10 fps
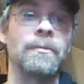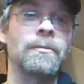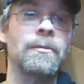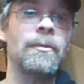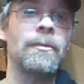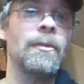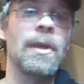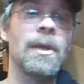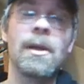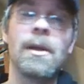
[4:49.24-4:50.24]

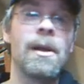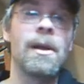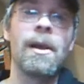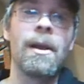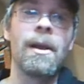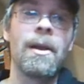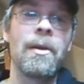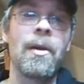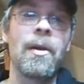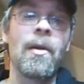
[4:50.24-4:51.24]

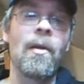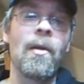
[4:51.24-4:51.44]
No one is speaking in this clip.